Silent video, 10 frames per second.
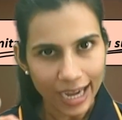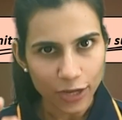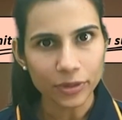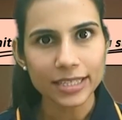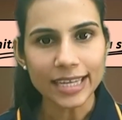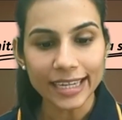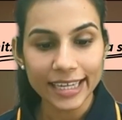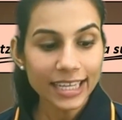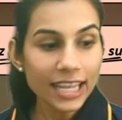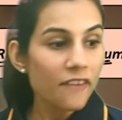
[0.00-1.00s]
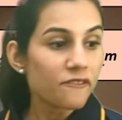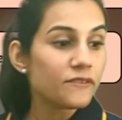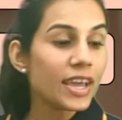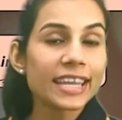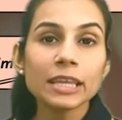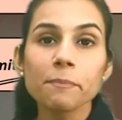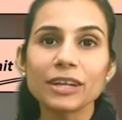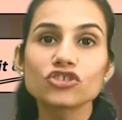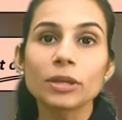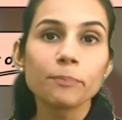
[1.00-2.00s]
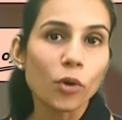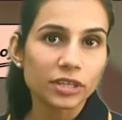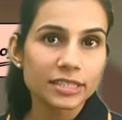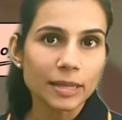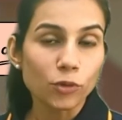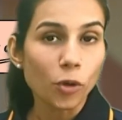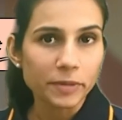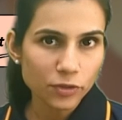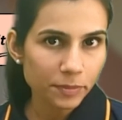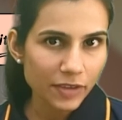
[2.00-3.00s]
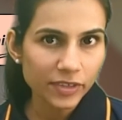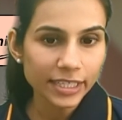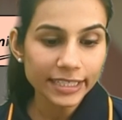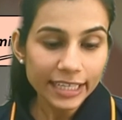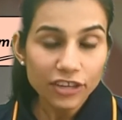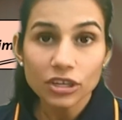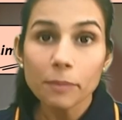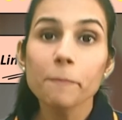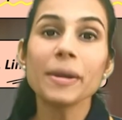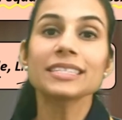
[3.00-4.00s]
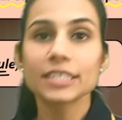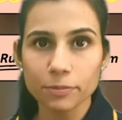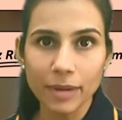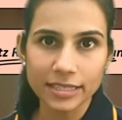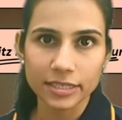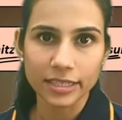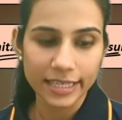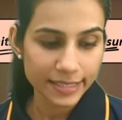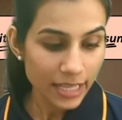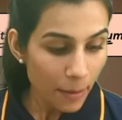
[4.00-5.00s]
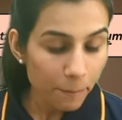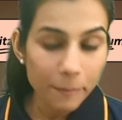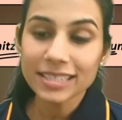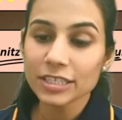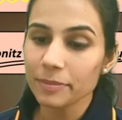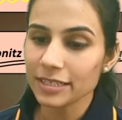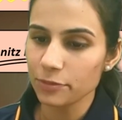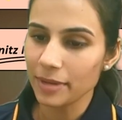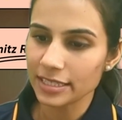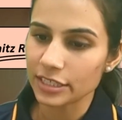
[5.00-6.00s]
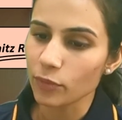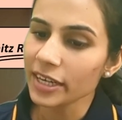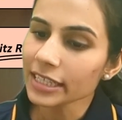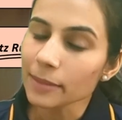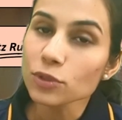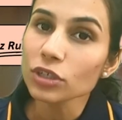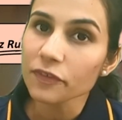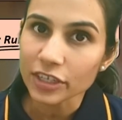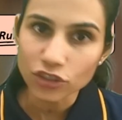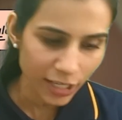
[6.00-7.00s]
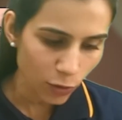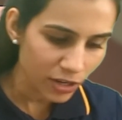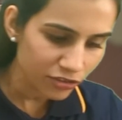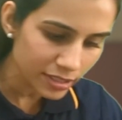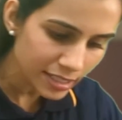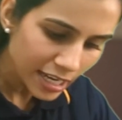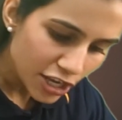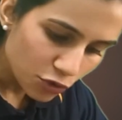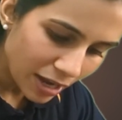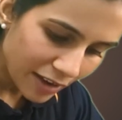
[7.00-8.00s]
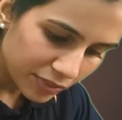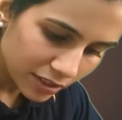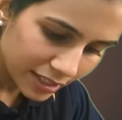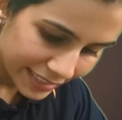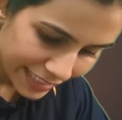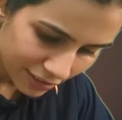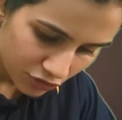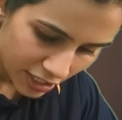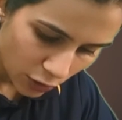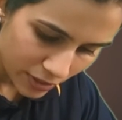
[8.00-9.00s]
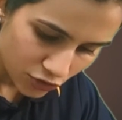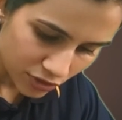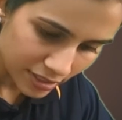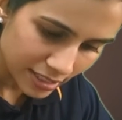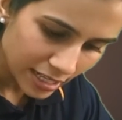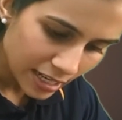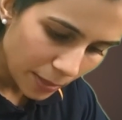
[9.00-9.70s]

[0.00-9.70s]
Are you understanding? Very much important subtopics from definite integration. Must master, guys. Must master. When it comes to differential equations, you have 33 questions.